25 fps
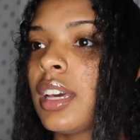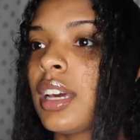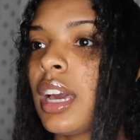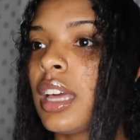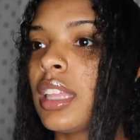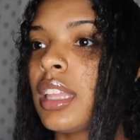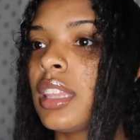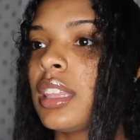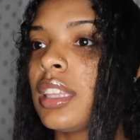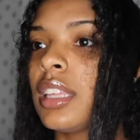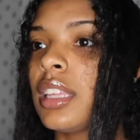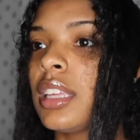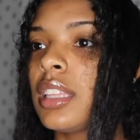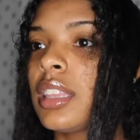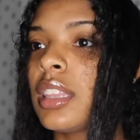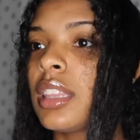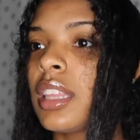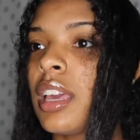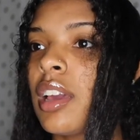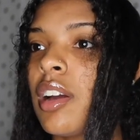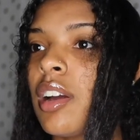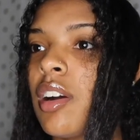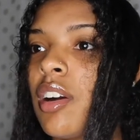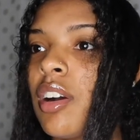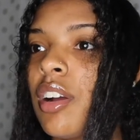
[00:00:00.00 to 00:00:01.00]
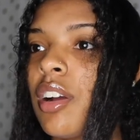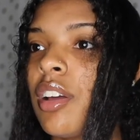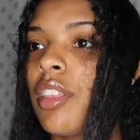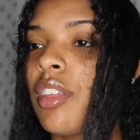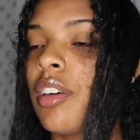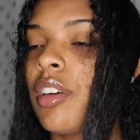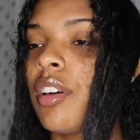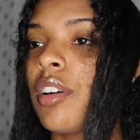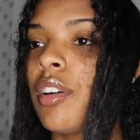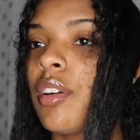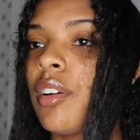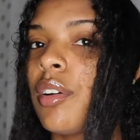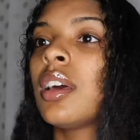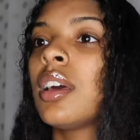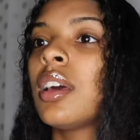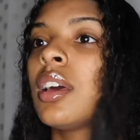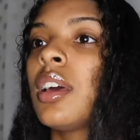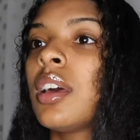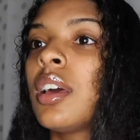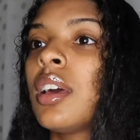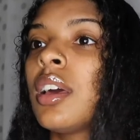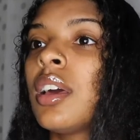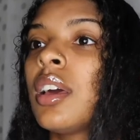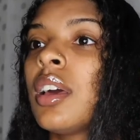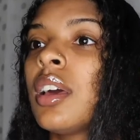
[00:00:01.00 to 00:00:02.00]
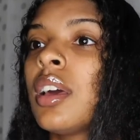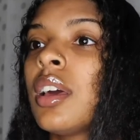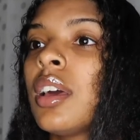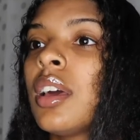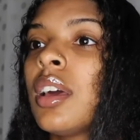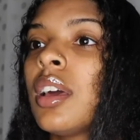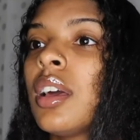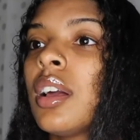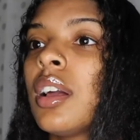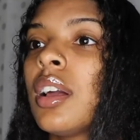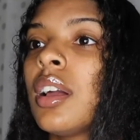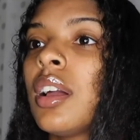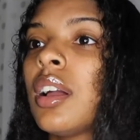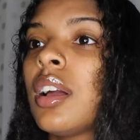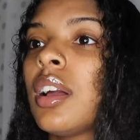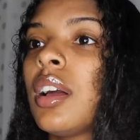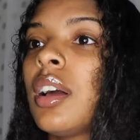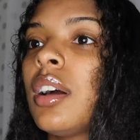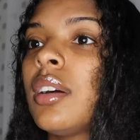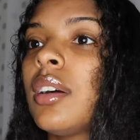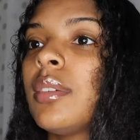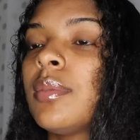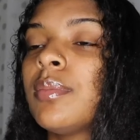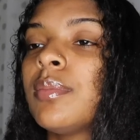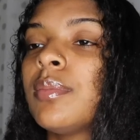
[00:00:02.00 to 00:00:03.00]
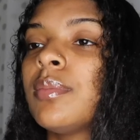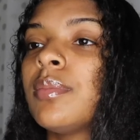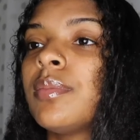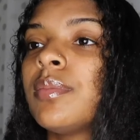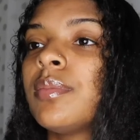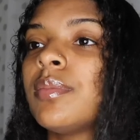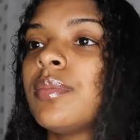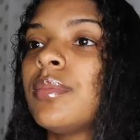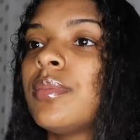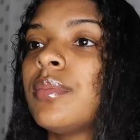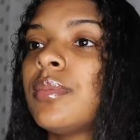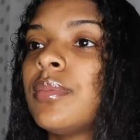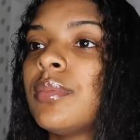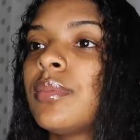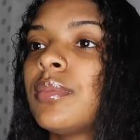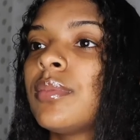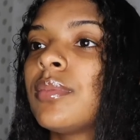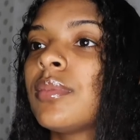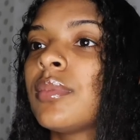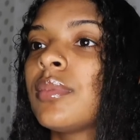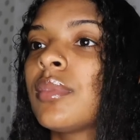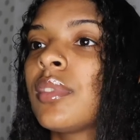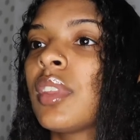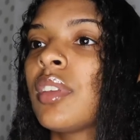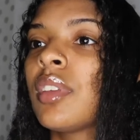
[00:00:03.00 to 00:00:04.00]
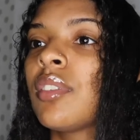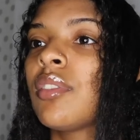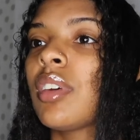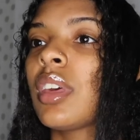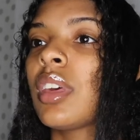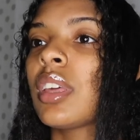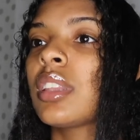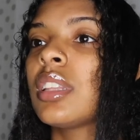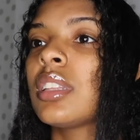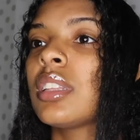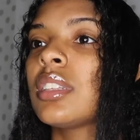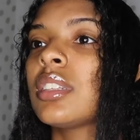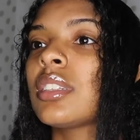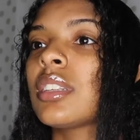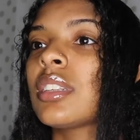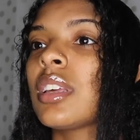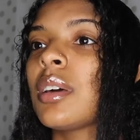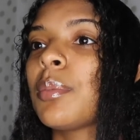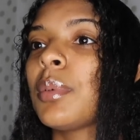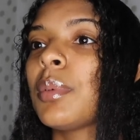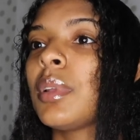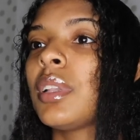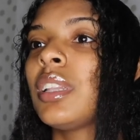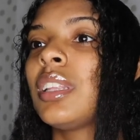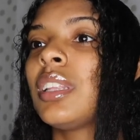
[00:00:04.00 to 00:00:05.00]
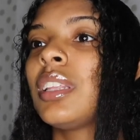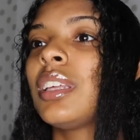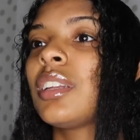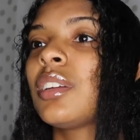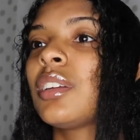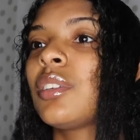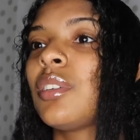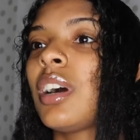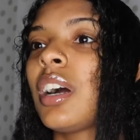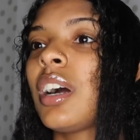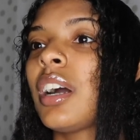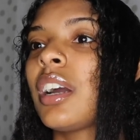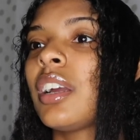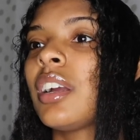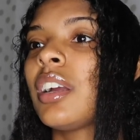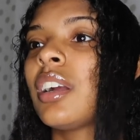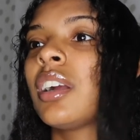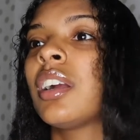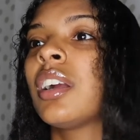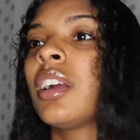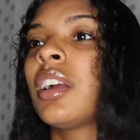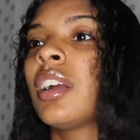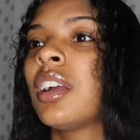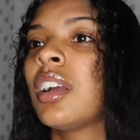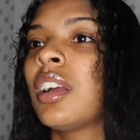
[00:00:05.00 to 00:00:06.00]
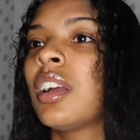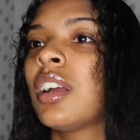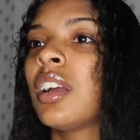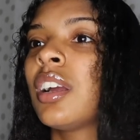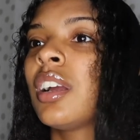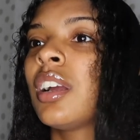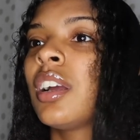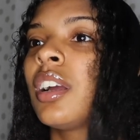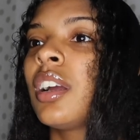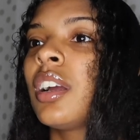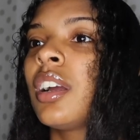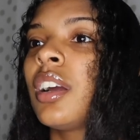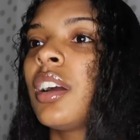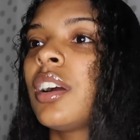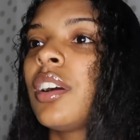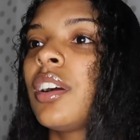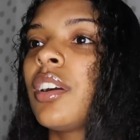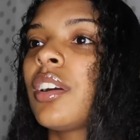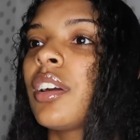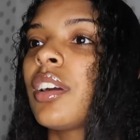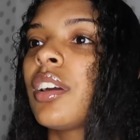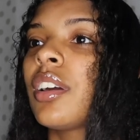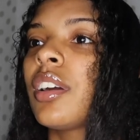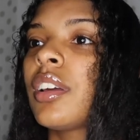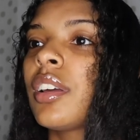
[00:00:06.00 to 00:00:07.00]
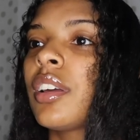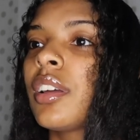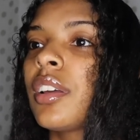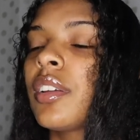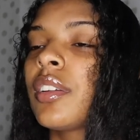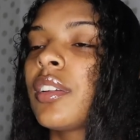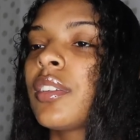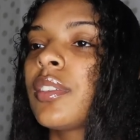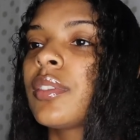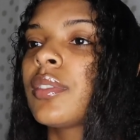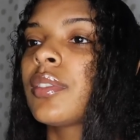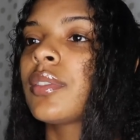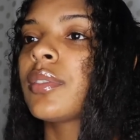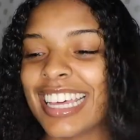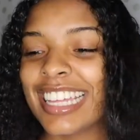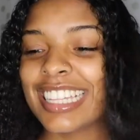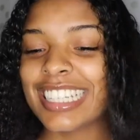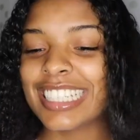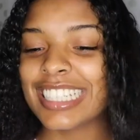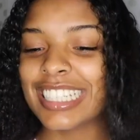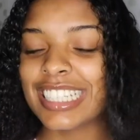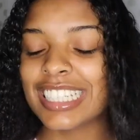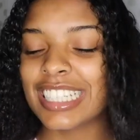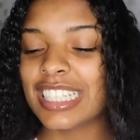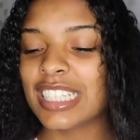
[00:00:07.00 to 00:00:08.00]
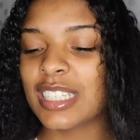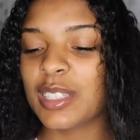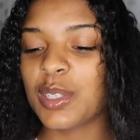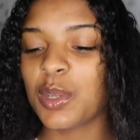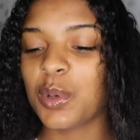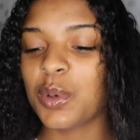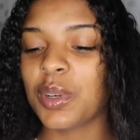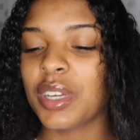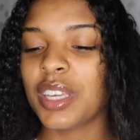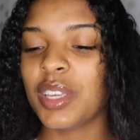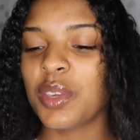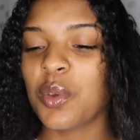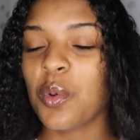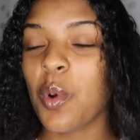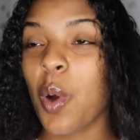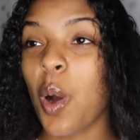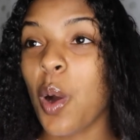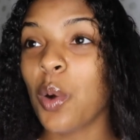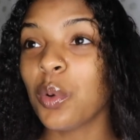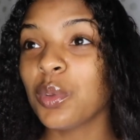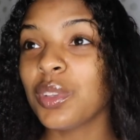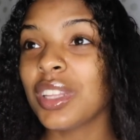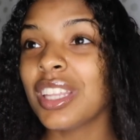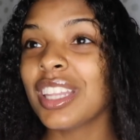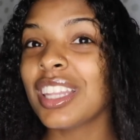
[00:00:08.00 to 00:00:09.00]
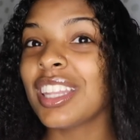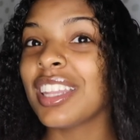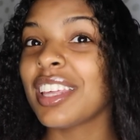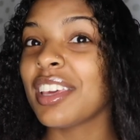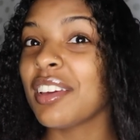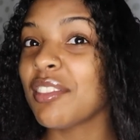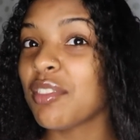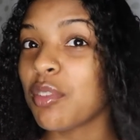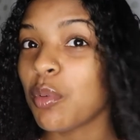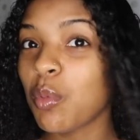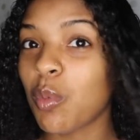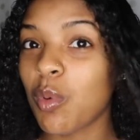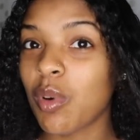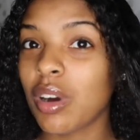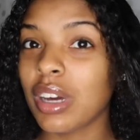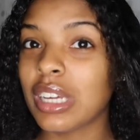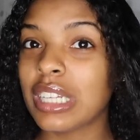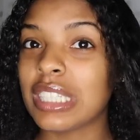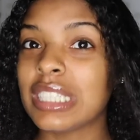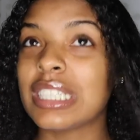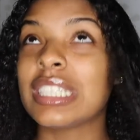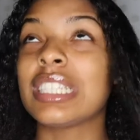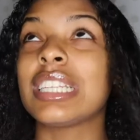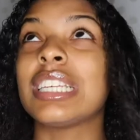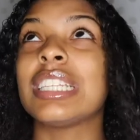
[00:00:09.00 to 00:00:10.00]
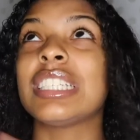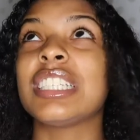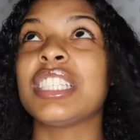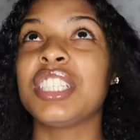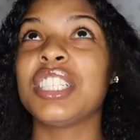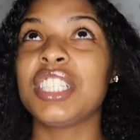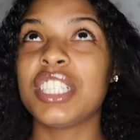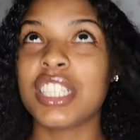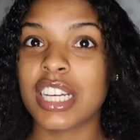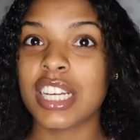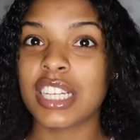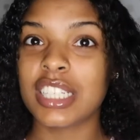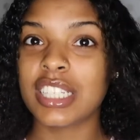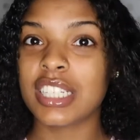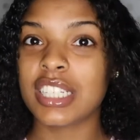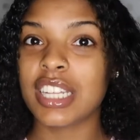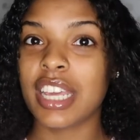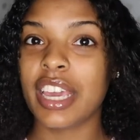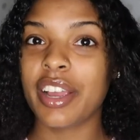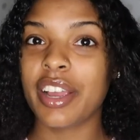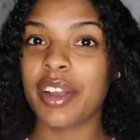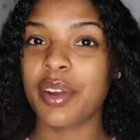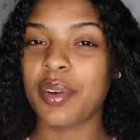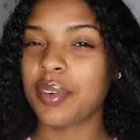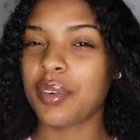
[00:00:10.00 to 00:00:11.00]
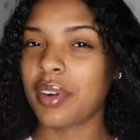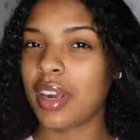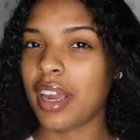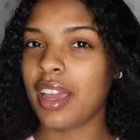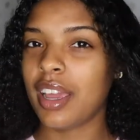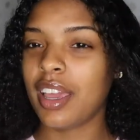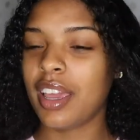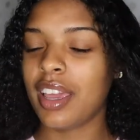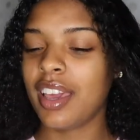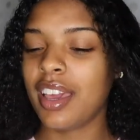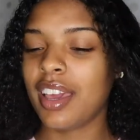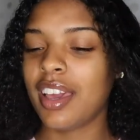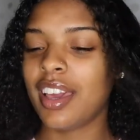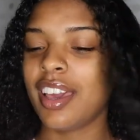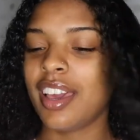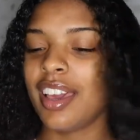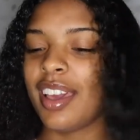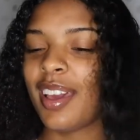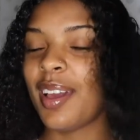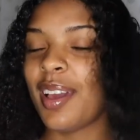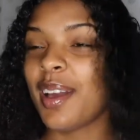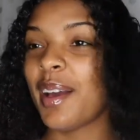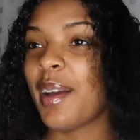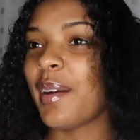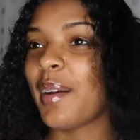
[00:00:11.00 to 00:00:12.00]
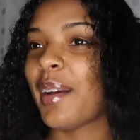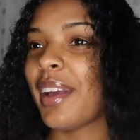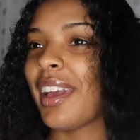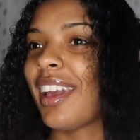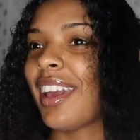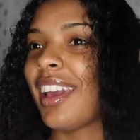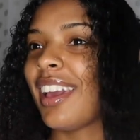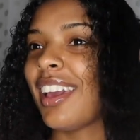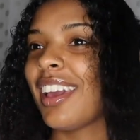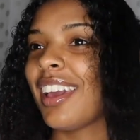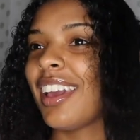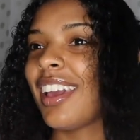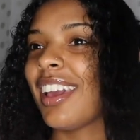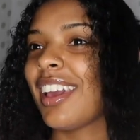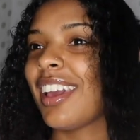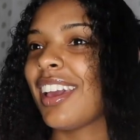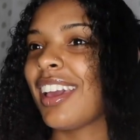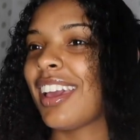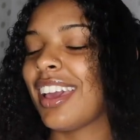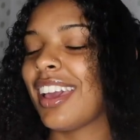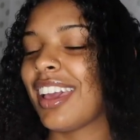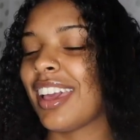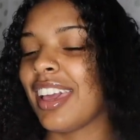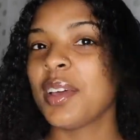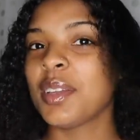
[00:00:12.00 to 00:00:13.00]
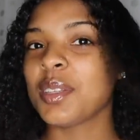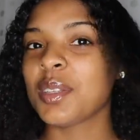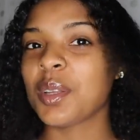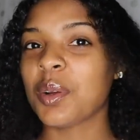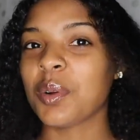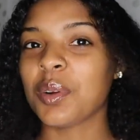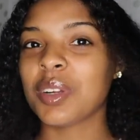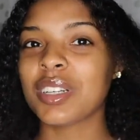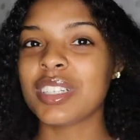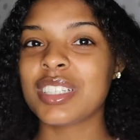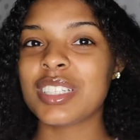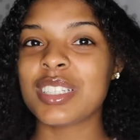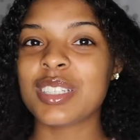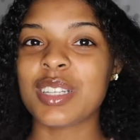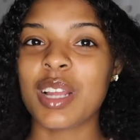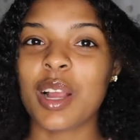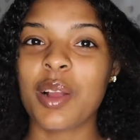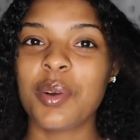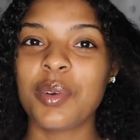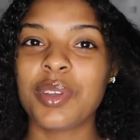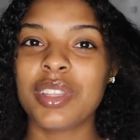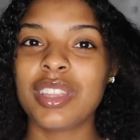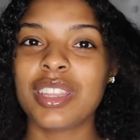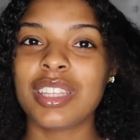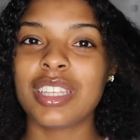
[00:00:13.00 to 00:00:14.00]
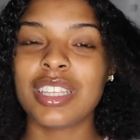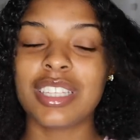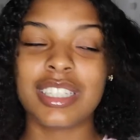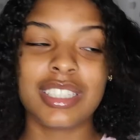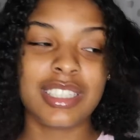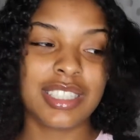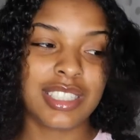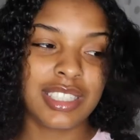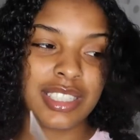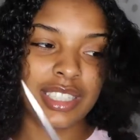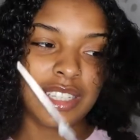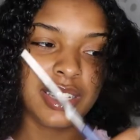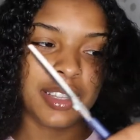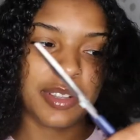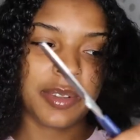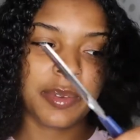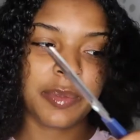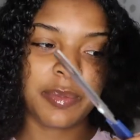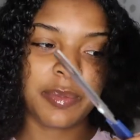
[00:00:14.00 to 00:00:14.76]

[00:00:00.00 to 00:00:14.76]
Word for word: I think they are though. I feel like this is up a little higher. Okay. Let's just do it. You only live once. It's just hair, right? Okay. So we're gonna start with this.